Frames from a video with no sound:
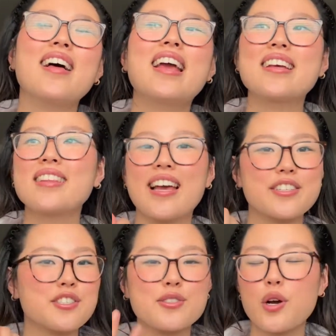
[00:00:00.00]
and like
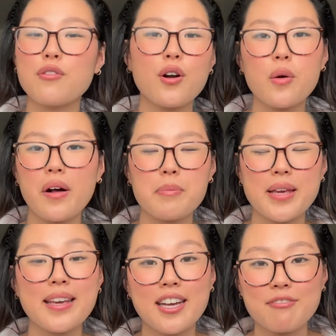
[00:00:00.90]
just overall
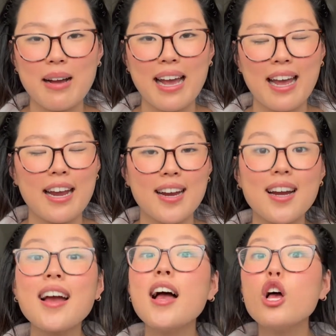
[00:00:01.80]
well-being of my
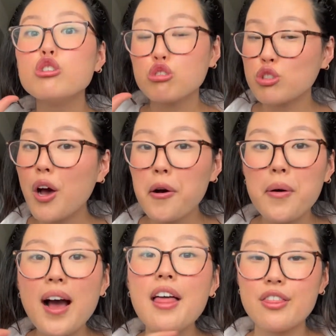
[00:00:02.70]
hair.
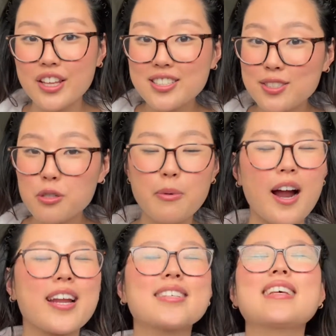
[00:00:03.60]
So these two
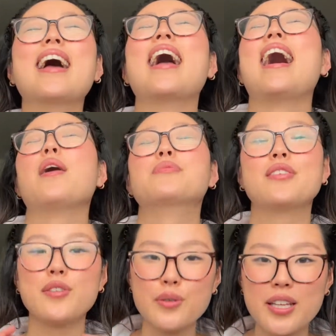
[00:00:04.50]
products I
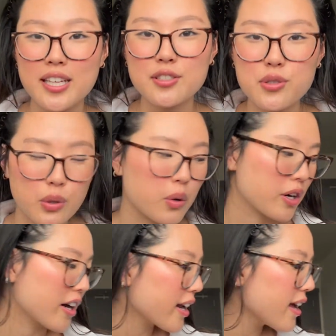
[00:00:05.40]
absolutely
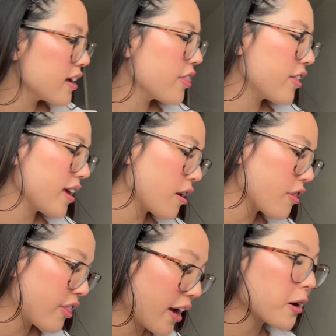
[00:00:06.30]
adored. They
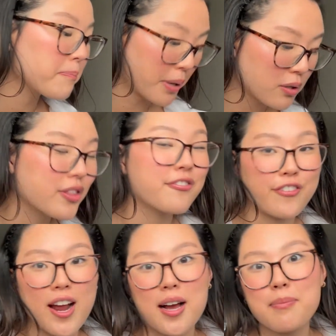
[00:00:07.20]
are both
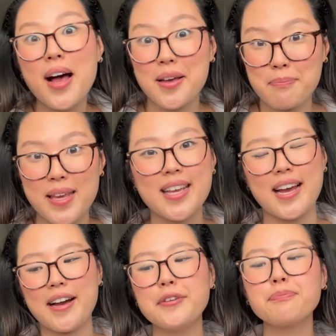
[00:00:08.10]
from
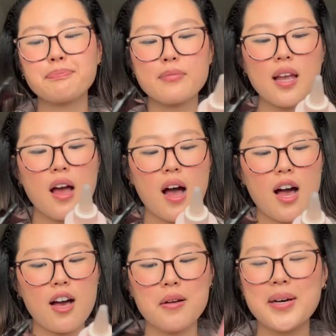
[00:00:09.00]
Amika.
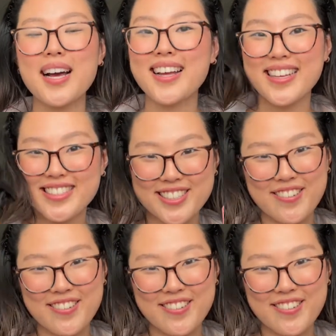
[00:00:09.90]
So